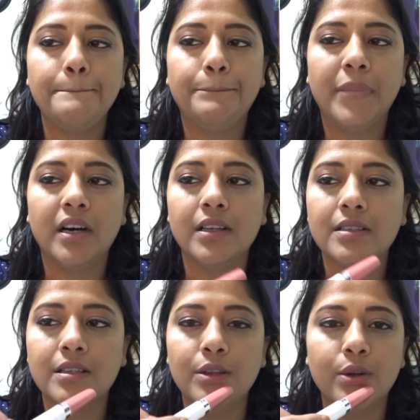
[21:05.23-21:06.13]

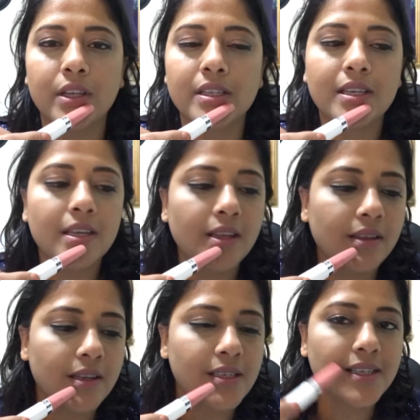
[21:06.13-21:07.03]
but you can see that
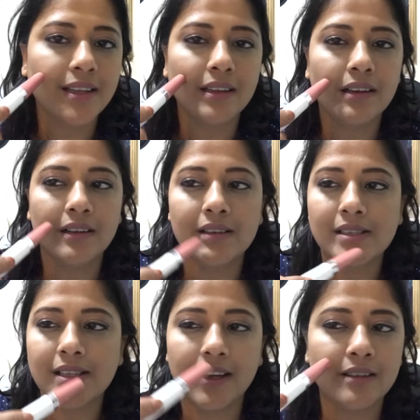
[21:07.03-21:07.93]
there's still a
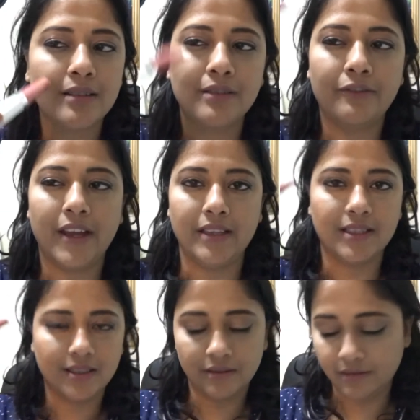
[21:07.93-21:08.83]
slight
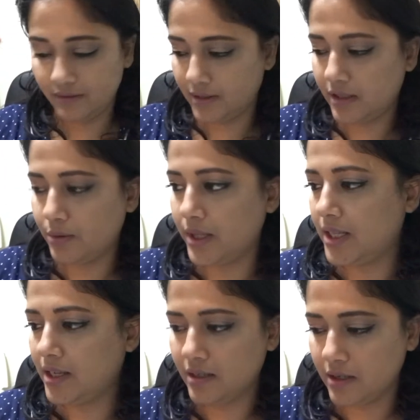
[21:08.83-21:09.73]
faint. So I
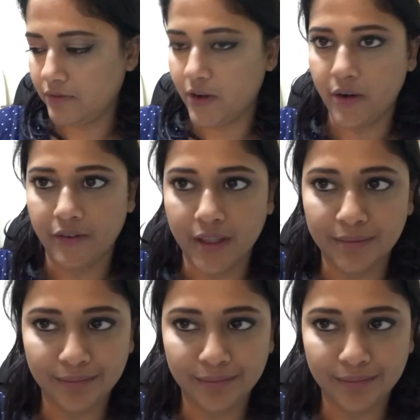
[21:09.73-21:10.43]
think it did very well.